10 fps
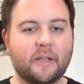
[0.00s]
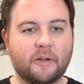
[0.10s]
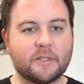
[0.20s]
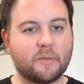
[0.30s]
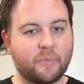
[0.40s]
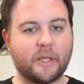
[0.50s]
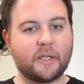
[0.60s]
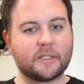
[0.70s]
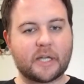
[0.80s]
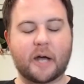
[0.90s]
you know, he's been
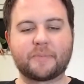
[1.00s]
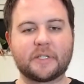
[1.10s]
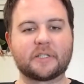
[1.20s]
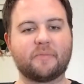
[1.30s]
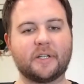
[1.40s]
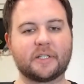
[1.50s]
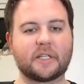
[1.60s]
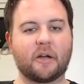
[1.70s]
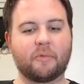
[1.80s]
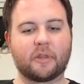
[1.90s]
playing top six minutes
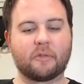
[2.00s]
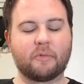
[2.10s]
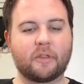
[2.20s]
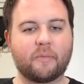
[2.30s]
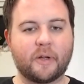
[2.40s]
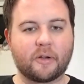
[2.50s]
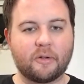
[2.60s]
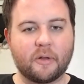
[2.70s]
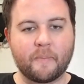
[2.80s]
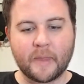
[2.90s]
now with with the
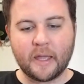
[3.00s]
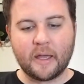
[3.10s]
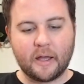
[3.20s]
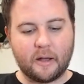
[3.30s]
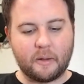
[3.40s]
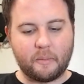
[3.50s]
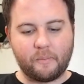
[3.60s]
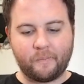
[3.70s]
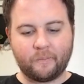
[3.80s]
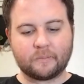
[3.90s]
Barracuda. Um,